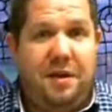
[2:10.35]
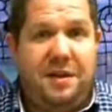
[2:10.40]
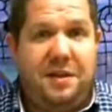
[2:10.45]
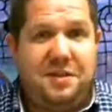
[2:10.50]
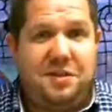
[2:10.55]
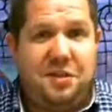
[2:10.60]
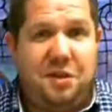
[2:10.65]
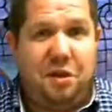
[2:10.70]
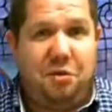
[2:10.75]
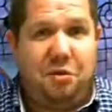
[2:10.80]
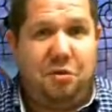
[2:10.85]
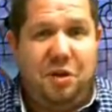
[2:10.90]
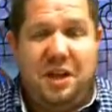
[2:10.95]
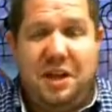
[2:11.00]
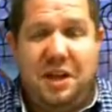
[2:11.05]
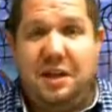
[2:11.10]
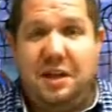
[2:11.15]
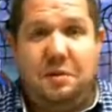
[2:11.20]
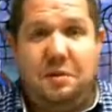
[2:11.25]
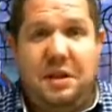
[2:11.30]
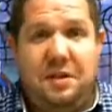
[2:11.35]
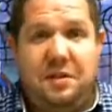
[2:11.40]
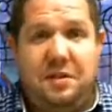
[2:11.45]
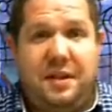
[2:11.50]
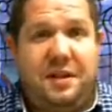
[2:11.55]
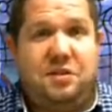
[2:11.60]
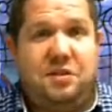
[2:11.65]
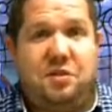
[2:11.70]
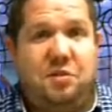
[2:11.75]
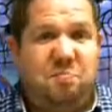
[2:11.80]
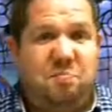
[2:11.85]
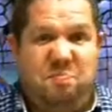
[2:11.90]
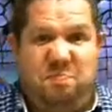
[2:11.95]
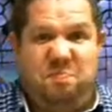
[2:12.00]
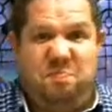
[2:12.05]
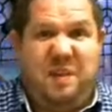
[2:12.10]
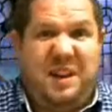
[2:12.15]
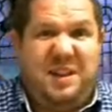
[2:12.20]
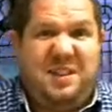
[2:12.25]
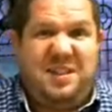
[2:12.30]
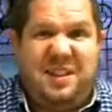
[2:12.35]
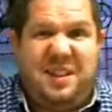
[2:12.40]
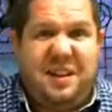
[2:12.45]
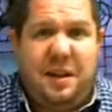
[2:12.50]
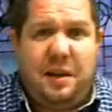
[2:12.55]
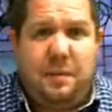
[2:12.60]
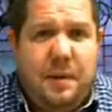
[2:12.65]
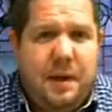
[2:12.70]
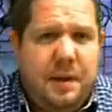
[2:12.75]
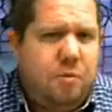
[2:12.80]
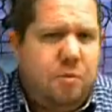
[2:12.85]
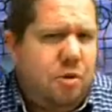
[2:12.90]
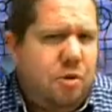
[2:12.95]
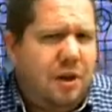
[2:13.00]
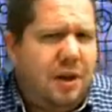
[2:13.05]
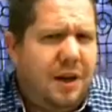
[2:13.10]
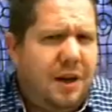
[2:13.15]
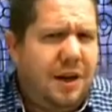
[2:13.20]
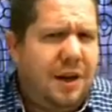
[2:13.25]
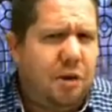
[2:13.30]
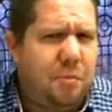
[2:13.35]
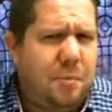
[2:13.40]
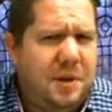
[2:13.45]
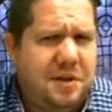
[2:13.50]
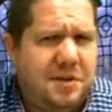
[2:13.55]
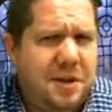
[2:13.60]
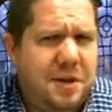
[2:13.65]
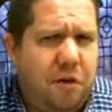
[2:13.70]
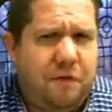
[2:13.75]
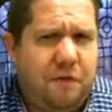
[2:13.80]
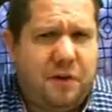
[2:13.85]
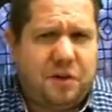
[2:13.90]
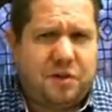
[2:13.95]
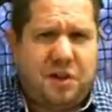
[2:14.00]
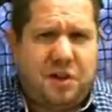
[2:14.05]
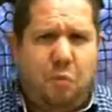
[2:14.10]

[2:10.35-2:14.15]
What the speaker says: He thinks that basically people are a little bit selfish.